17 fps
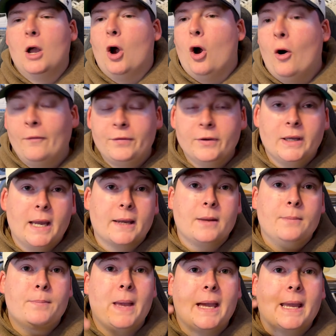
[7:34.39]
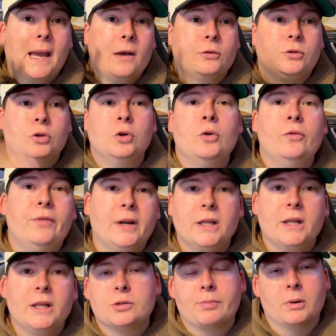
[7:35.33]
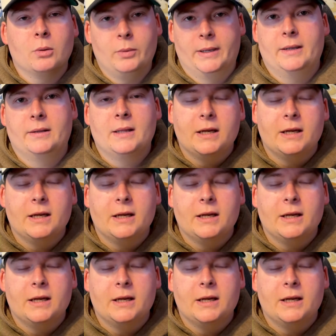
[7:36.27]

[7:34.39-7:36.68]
Hopefully, I can bang out 2 videos per week.